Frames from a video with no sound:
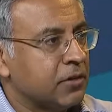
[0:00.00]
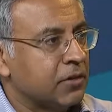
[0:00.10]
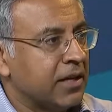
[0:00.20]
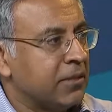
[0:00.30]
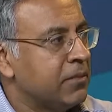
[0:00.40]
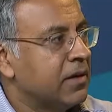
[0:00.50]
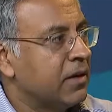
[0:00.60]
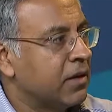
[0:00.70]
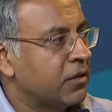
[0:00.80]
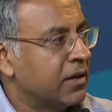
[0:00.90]

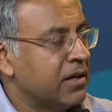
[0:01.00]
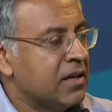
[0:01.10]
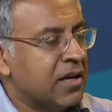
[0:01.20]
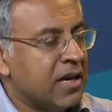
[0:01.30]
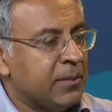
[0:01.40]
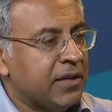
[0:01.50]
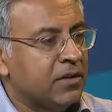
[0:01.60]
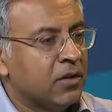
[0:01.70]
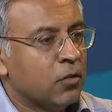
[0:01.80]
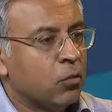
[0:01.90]
Okay. I mean,
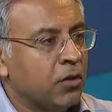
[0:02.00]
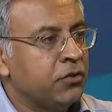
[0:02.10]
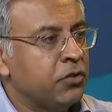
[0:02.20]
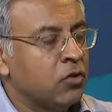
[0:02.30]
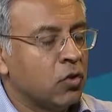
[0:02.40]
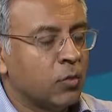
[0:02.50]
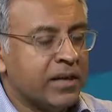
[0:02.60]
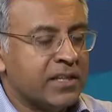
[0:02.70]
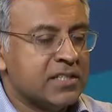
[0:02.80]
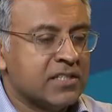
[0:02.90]
one should
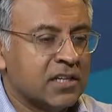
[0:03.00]
always,